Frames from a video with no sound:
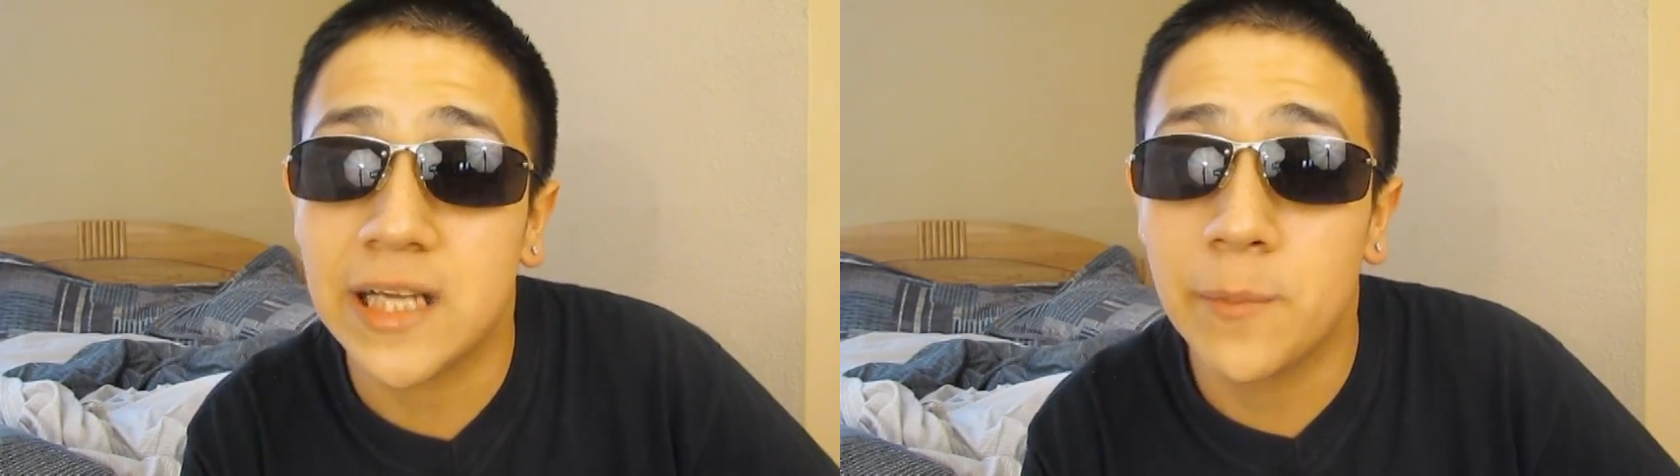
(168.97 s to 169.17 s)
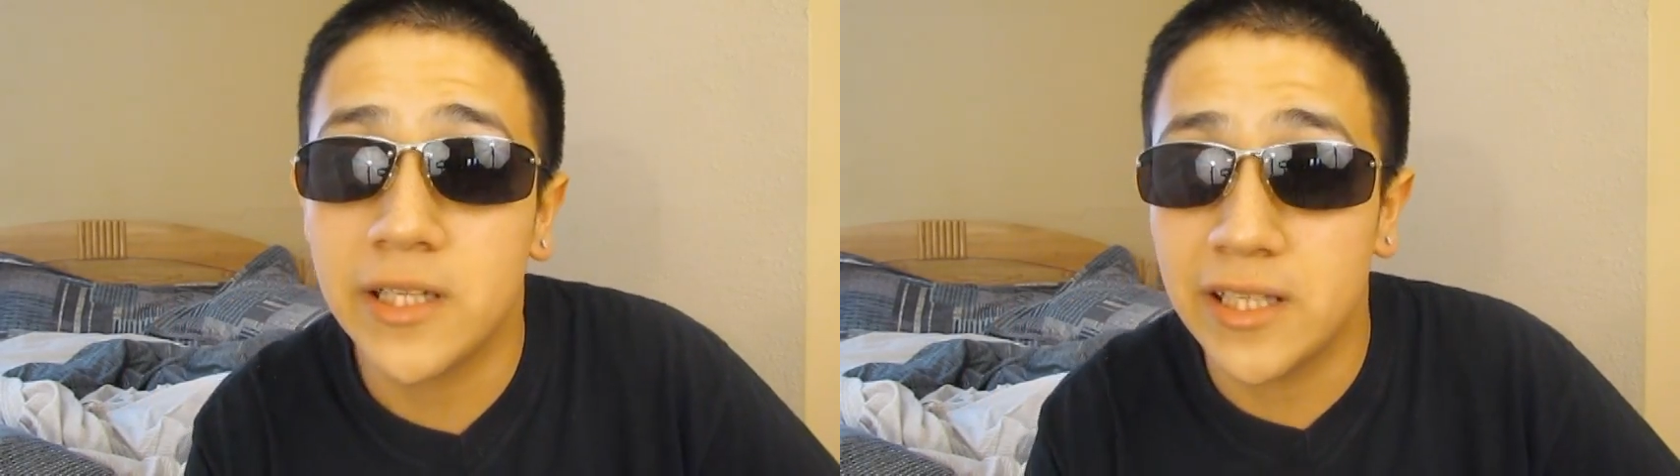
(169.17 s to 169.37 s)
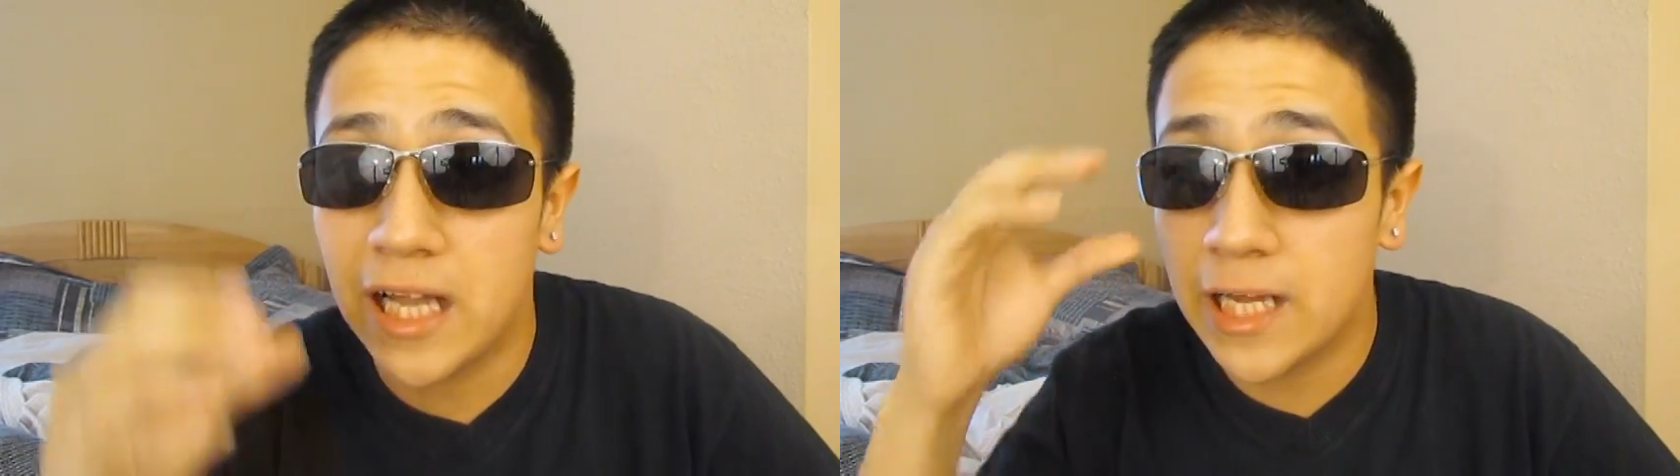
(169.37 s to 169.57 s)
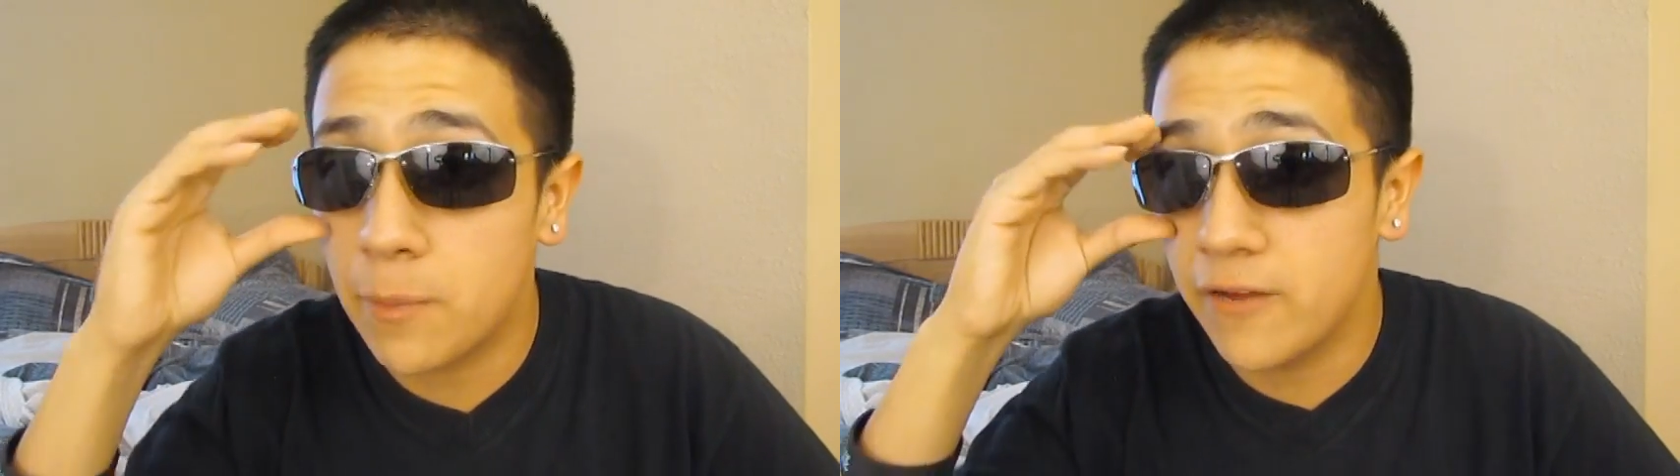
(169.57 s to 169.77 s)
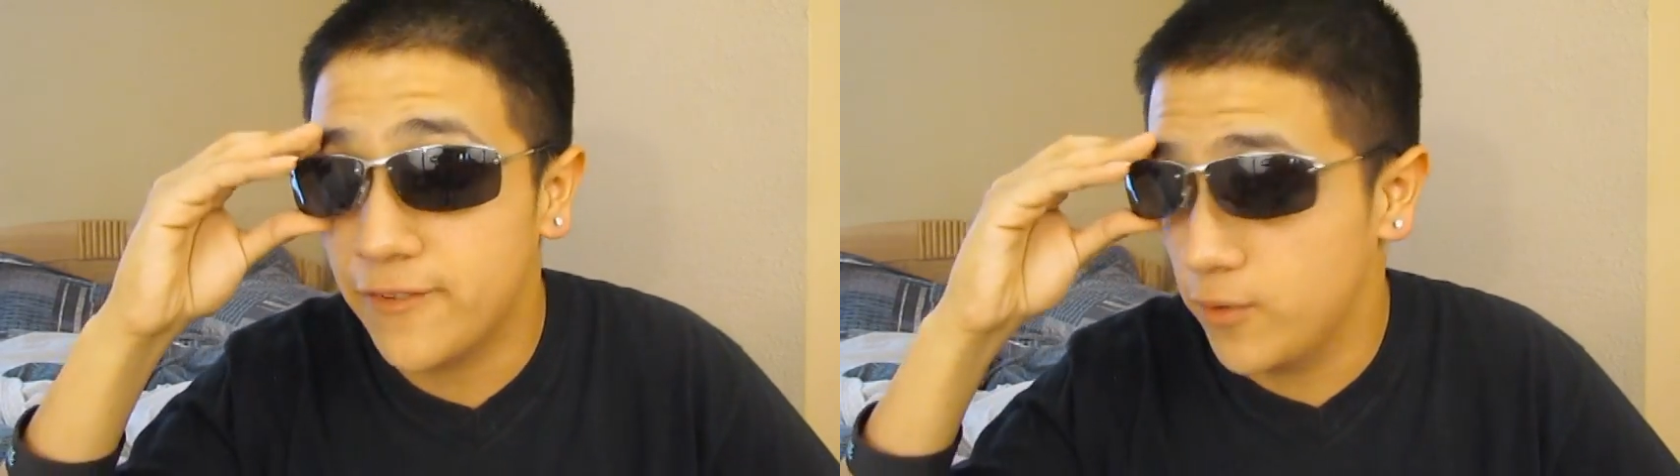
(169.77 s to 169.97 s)
I mean, like
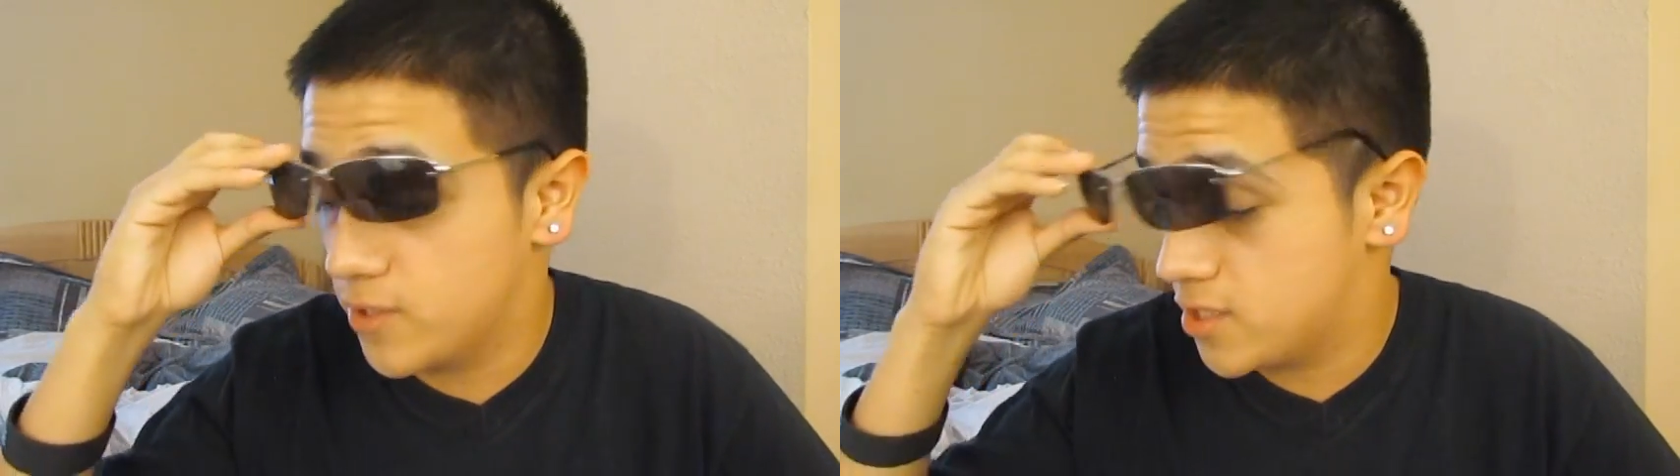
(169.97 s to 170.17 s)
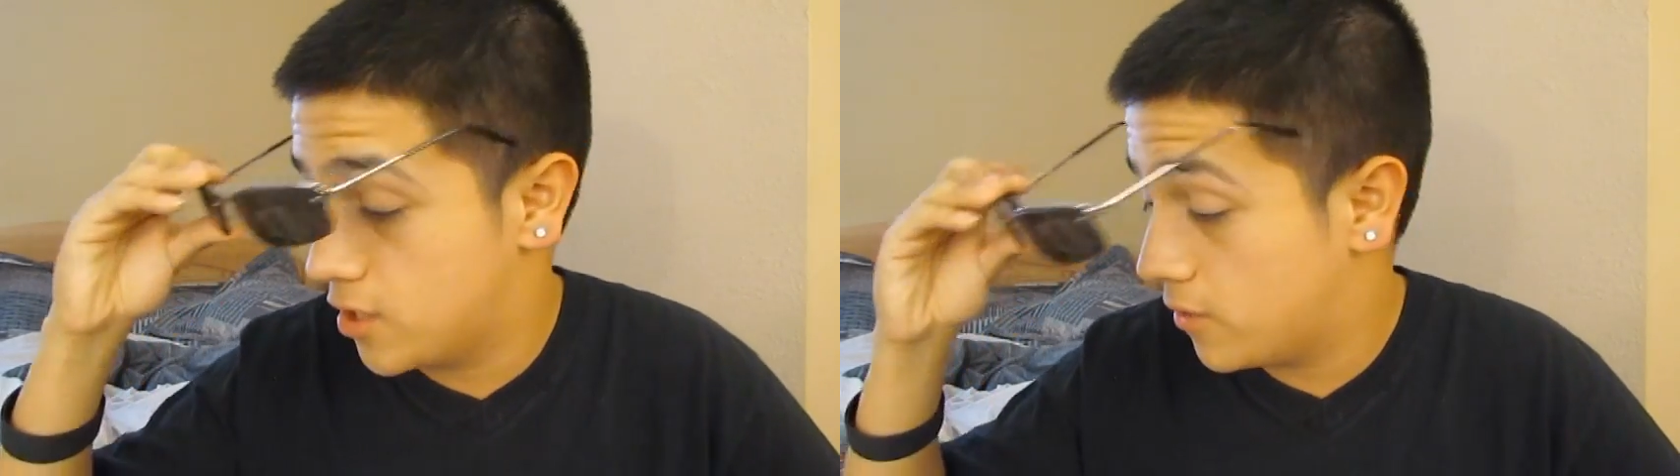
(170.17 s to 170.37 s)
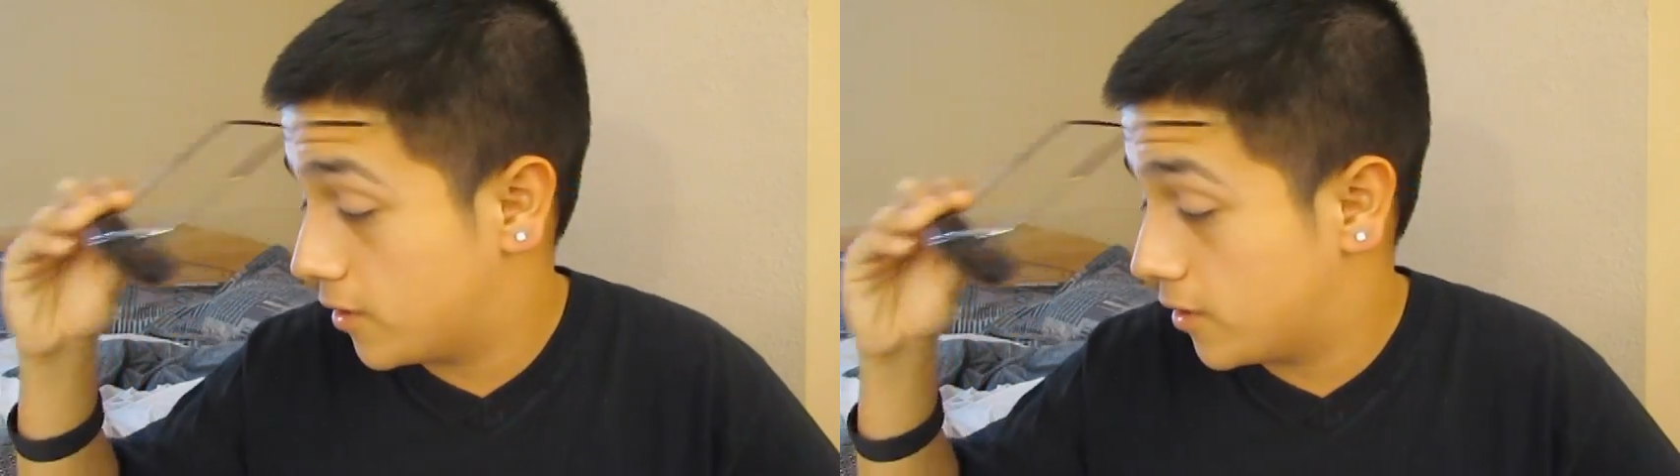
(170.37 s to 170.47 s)
my viewers know,